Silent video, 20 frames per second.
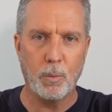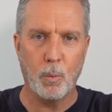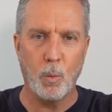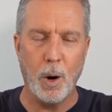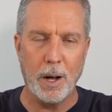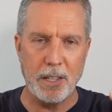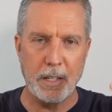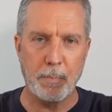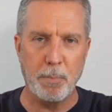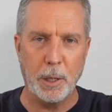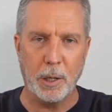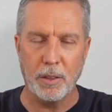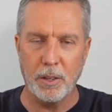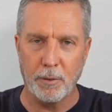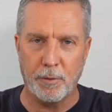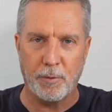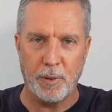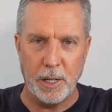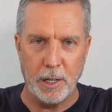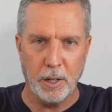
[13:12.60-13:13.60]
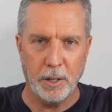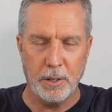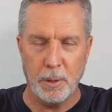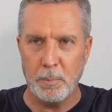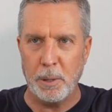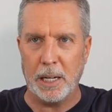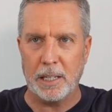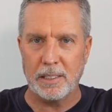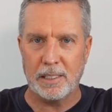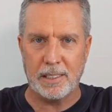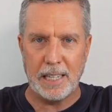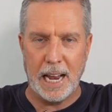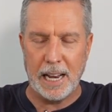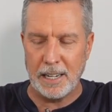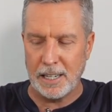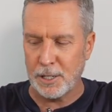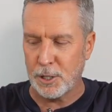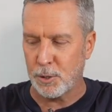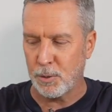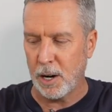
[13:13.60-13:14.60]
ones built in the field, the big
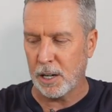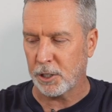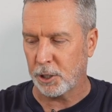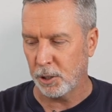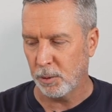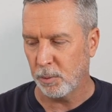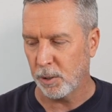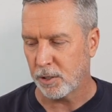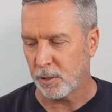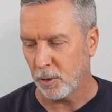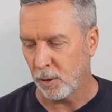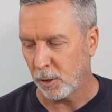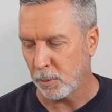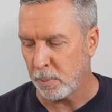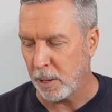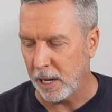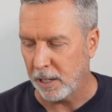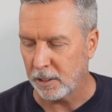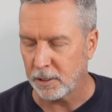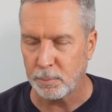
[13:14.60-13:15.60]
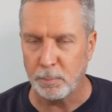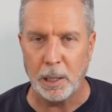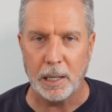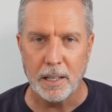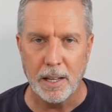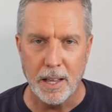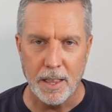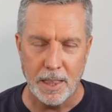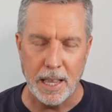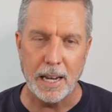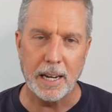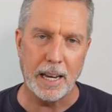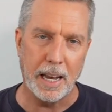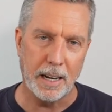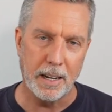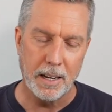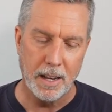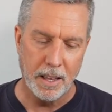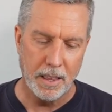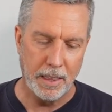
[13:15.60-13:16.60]
standing structure with solar panels. But then
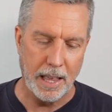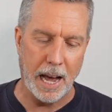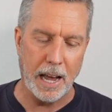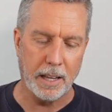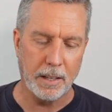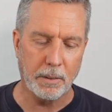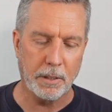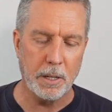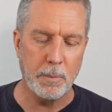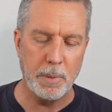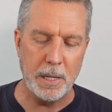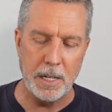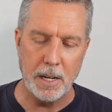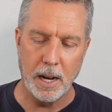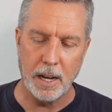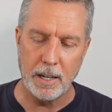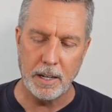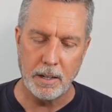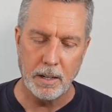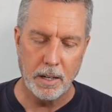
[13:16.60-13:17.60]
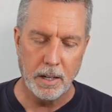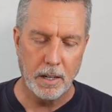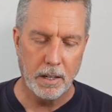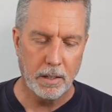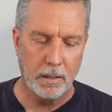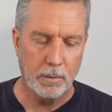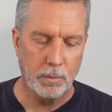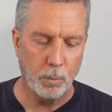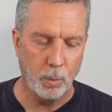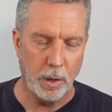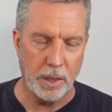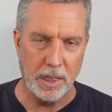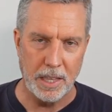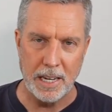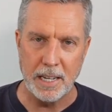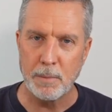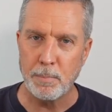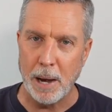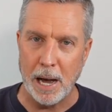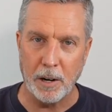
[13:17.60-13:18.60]
again, that can be done with
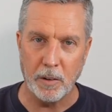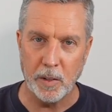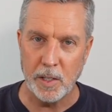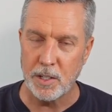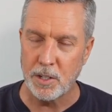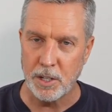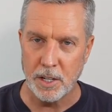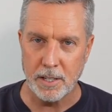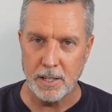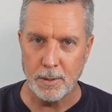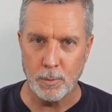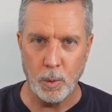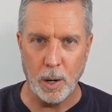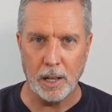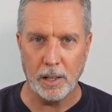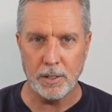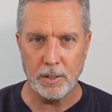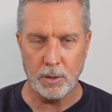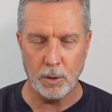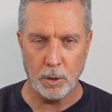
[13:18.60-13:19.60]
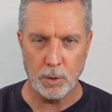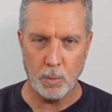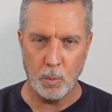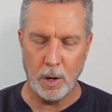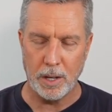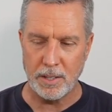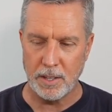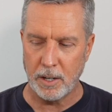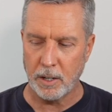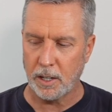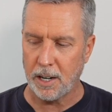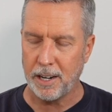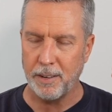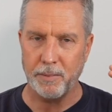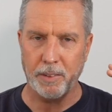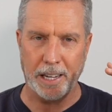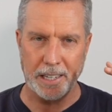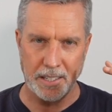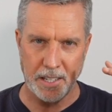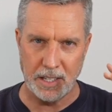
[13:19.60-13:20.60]
these batteries just as well as those ones that are kind
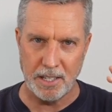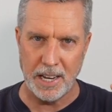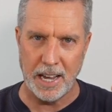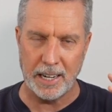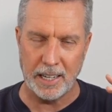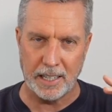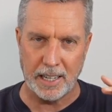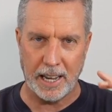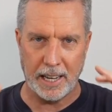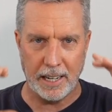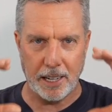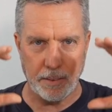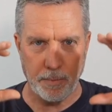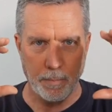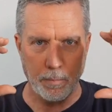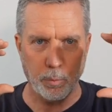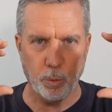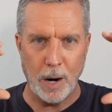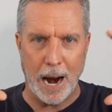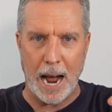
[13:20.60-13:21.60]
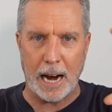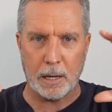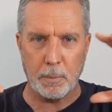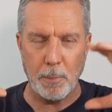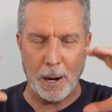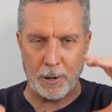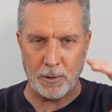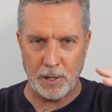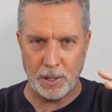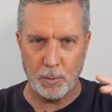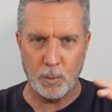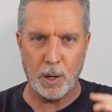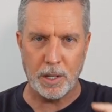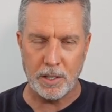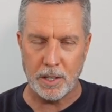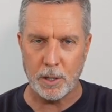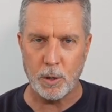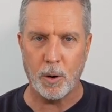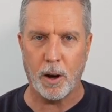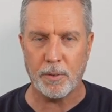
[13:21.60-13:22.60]
of like the dedicated rack mounted
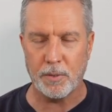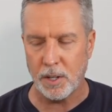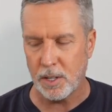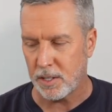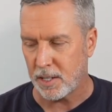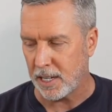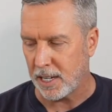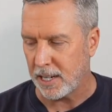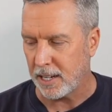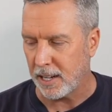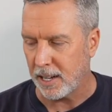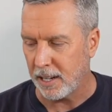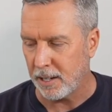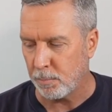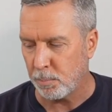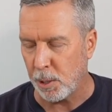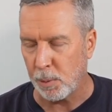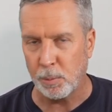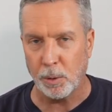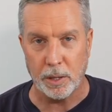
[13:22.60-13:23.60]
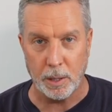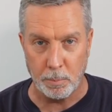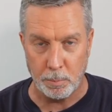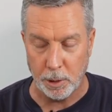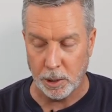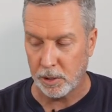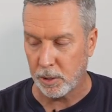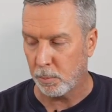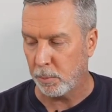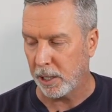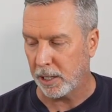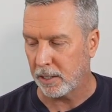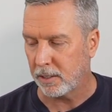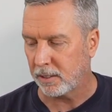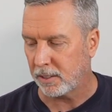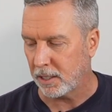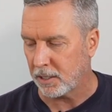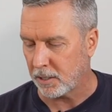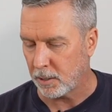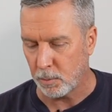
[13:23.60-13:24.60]
ones that you often see in people that build the big
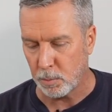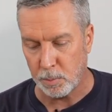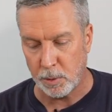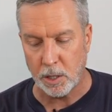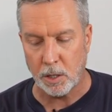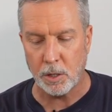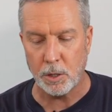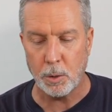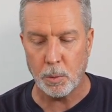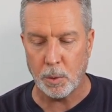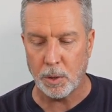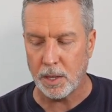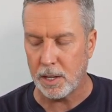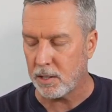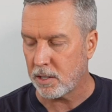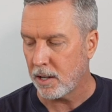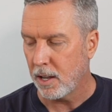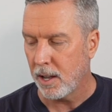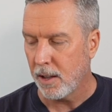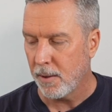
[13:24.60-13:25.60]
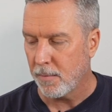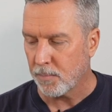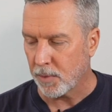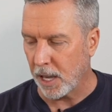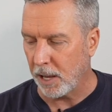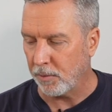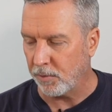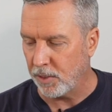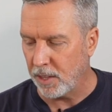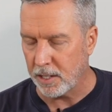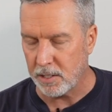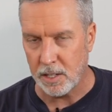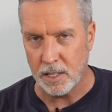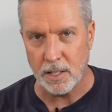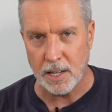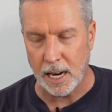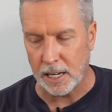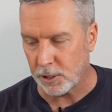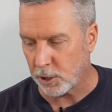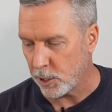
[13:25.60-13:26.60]
systems. But you could do it with this if this
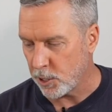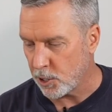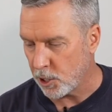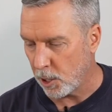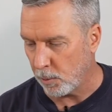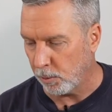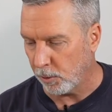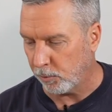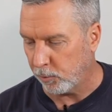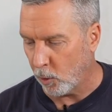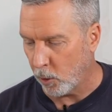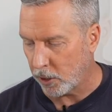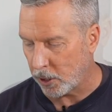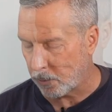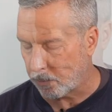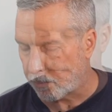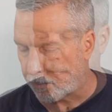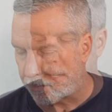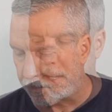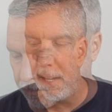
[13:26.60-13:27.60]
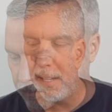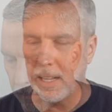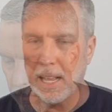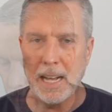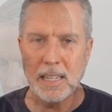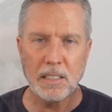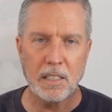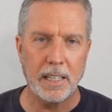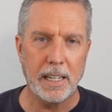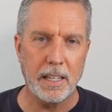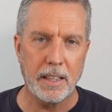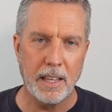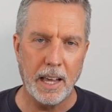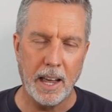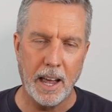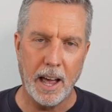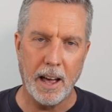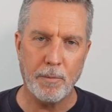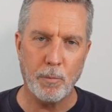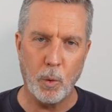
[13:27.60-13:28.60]
is actually cheaper for you. And lastly,
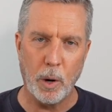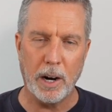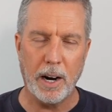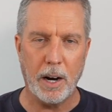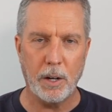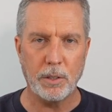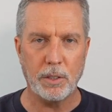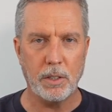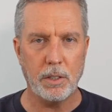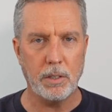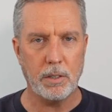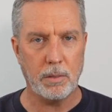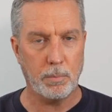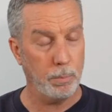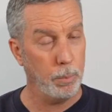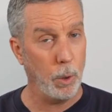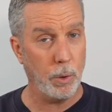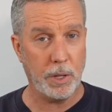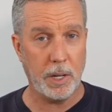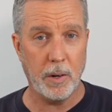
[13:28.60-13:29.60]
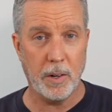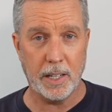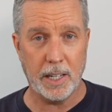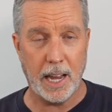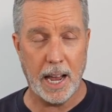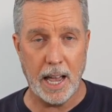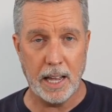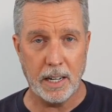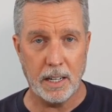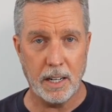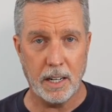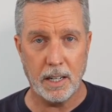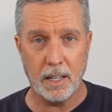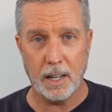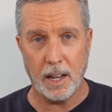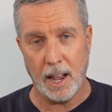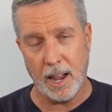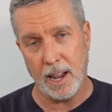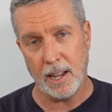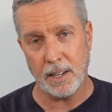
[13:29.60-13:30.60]
they have warehouses both here in
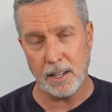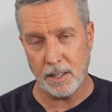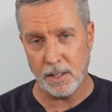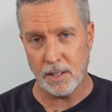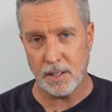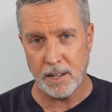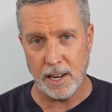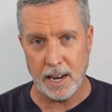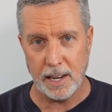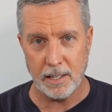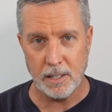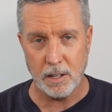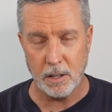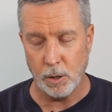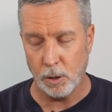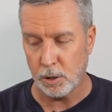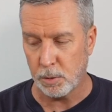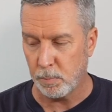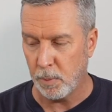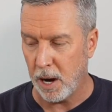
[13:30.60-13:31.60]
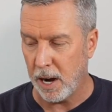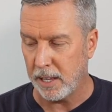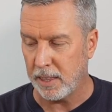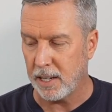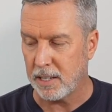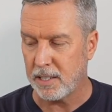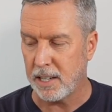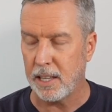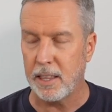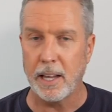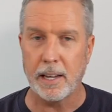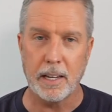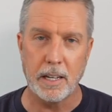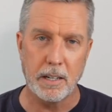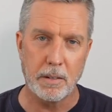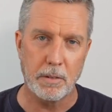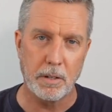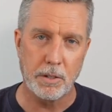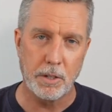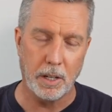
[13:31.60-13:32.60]
Canada and in the States close by. They say they
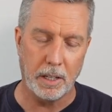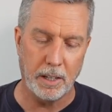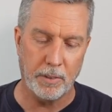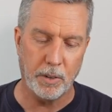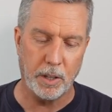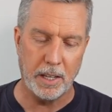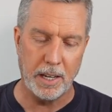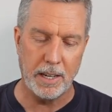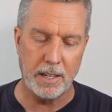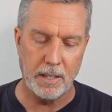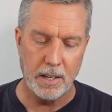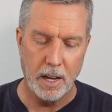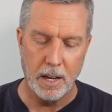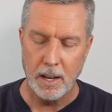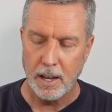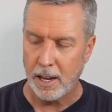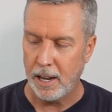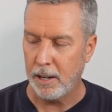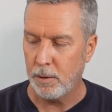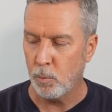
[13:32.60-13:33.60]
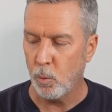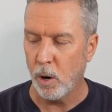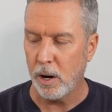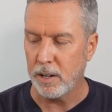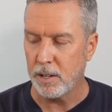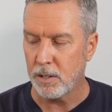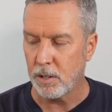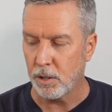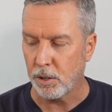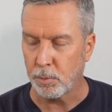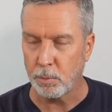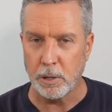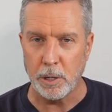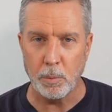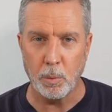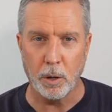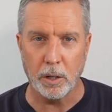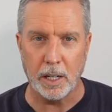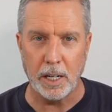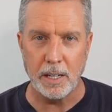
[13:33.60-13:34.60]
can deliver these in one to three
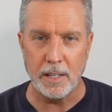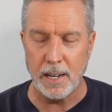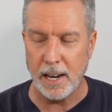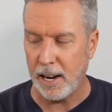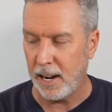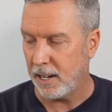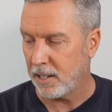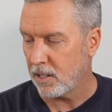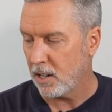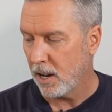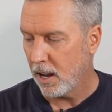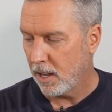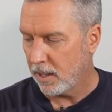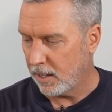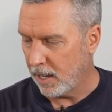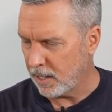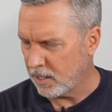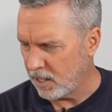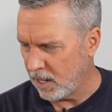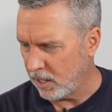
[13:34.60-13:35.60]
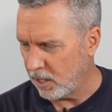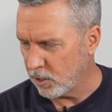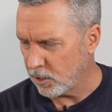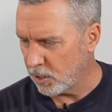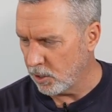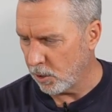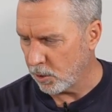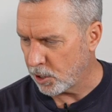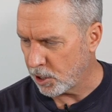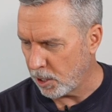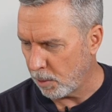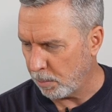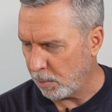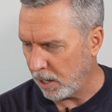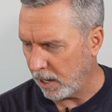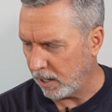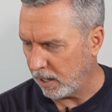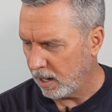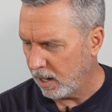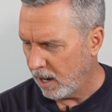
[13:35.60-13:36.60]
working days. They say there's no
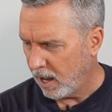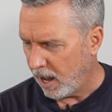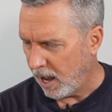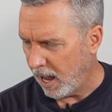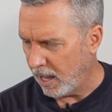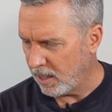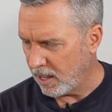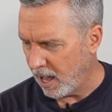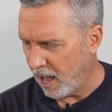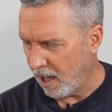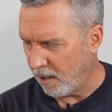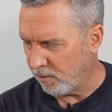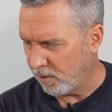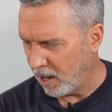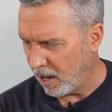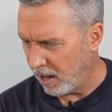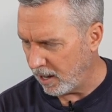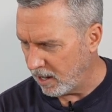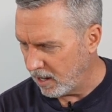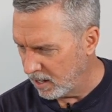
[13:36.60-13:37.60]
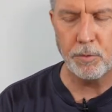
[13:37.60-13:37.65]
shipping and they have a